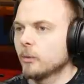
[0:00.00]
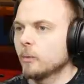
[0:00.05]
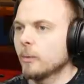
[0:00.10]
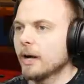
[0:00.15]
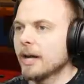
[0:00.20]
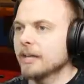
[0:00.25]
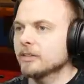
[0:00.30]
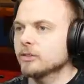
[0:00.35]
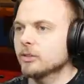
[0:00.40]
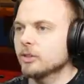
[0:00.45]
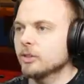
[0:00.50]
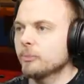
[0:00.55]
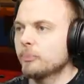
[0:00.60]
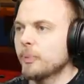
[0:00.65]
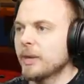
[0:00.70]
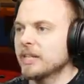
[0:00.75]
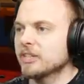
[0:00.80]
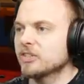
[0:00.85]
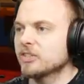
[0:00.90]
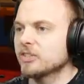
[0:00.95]
Where's all the
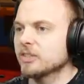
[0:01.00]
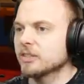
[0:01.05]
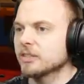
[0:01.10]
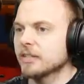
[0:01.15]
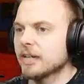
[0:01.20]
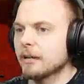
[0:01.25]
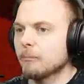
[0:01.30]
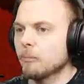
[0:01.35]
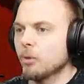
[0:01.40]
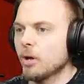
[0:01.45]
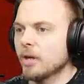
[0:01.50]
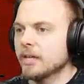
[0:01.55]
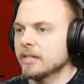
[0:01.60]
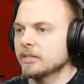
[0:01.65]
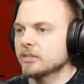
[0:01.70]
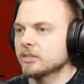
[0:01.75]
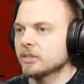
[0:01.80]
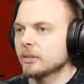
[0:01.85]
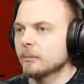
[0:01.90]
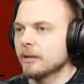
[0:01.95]
pistons at, boys?